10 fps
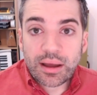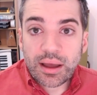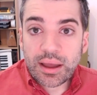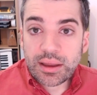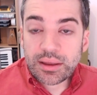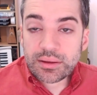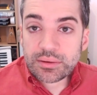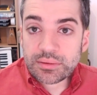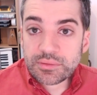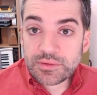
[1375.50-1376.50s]
I
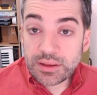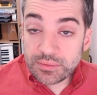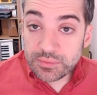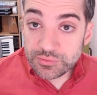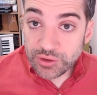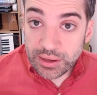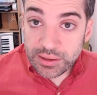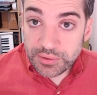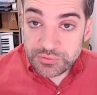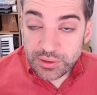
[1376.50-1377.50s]
did check
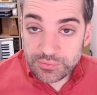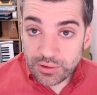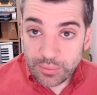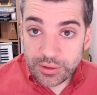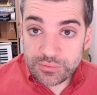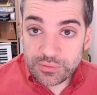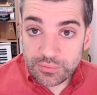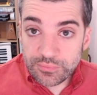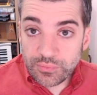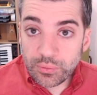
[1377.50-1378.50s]
yesterday's comments
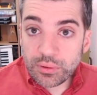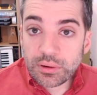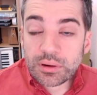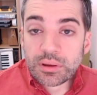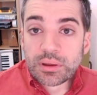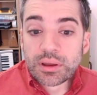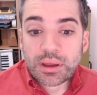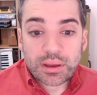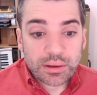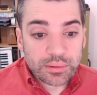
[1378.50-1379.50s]
for
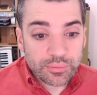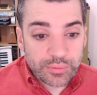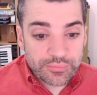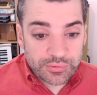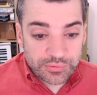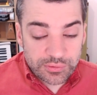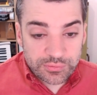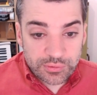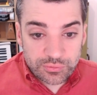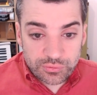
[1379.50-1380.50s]
uh,
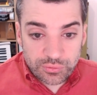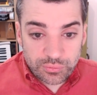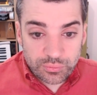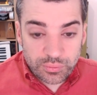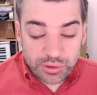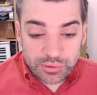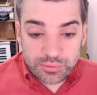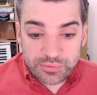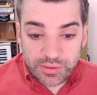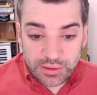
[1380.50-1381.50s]
references to
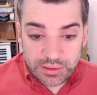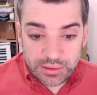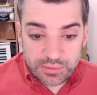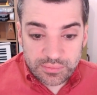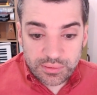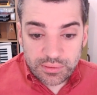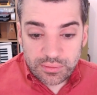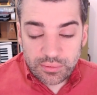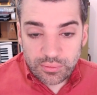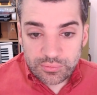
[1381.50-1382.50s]
clues that needed,
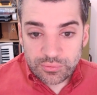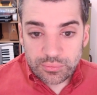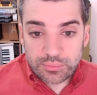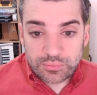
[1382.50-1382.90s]
or to